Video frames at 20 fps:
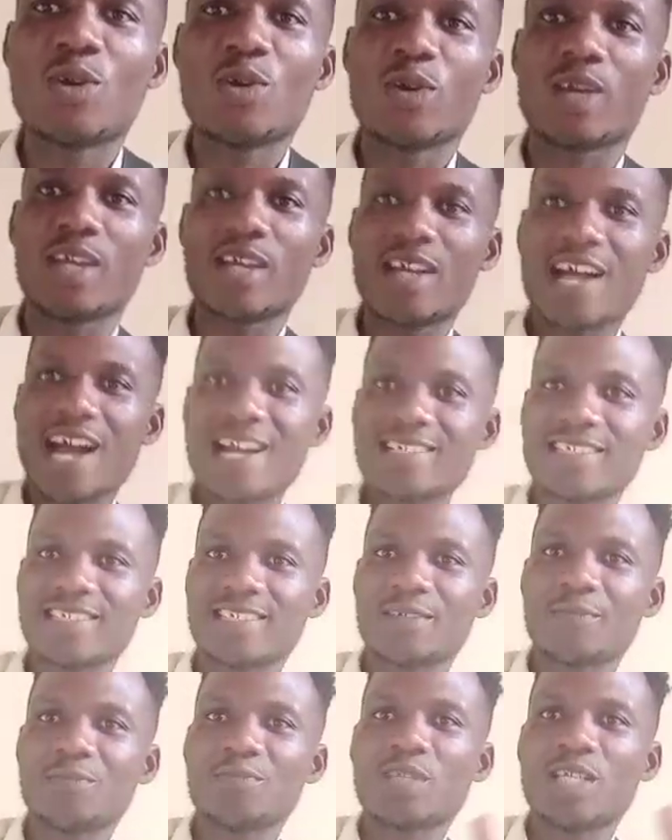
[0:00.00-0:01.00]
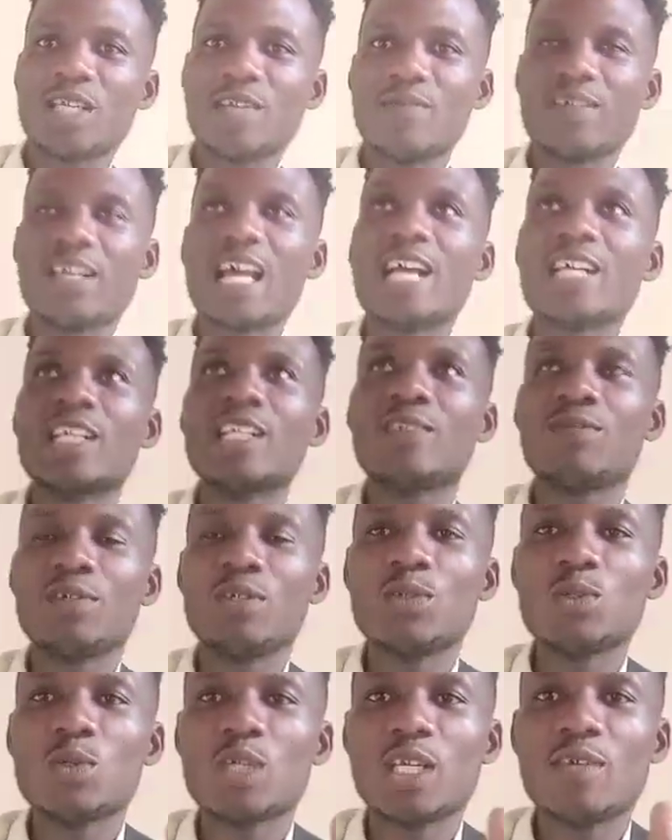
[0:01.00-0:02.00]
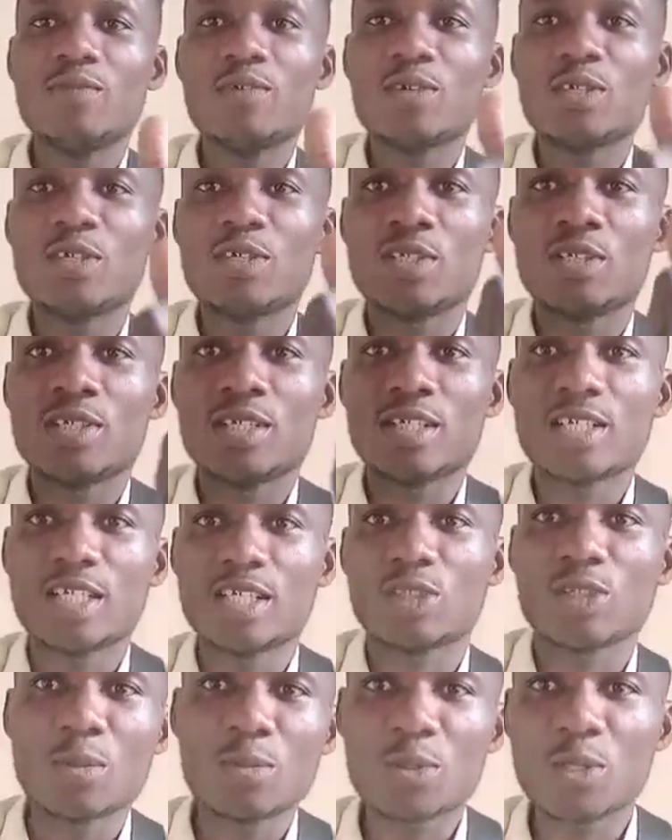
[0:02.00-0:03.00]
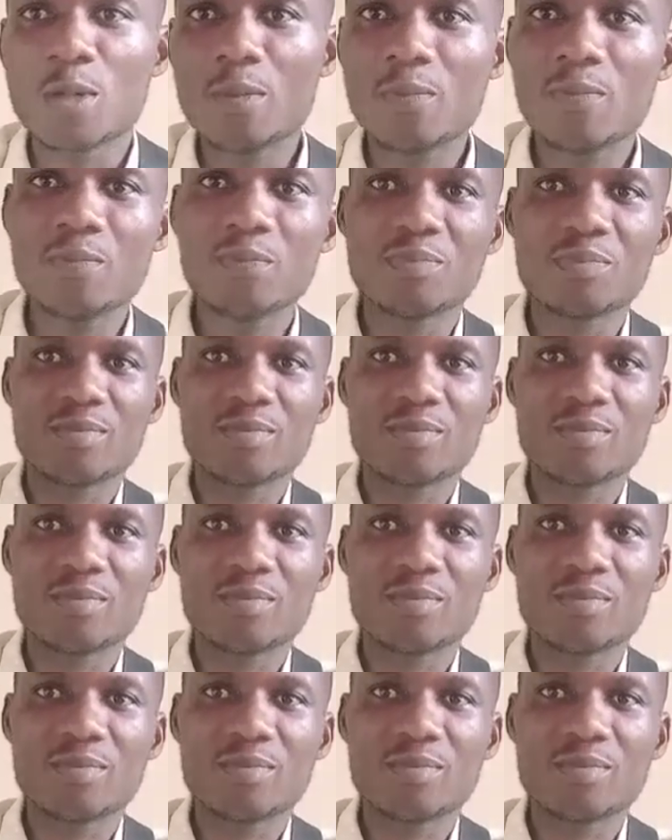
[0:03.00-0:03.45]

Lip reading: Okay guys, if you like this video, give a thumbs up,